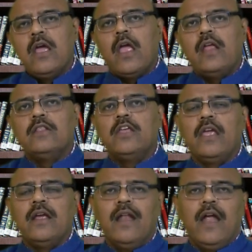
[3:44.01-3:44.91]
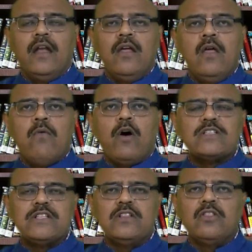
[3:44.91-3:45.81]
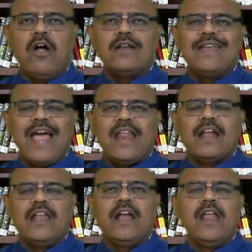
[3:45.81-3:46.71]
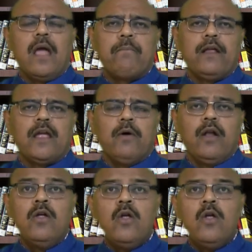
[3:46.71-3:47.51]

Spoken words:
in the England, was not directly getting applicable